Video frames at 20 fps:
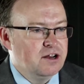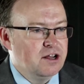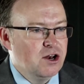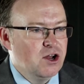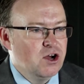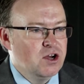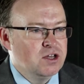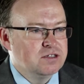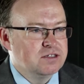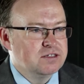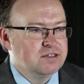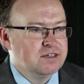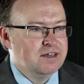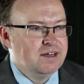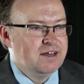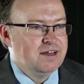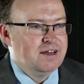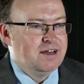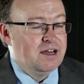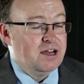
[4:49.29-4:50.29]
I learned.
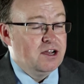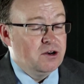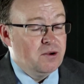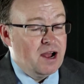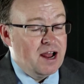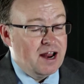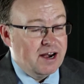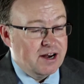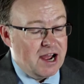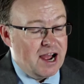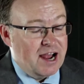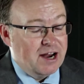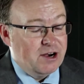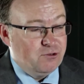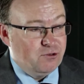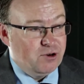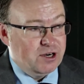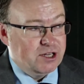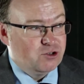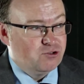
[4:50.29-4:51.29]
I had it
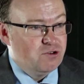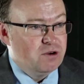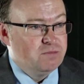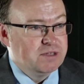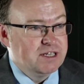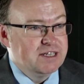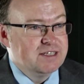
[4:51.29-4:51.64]
really drummed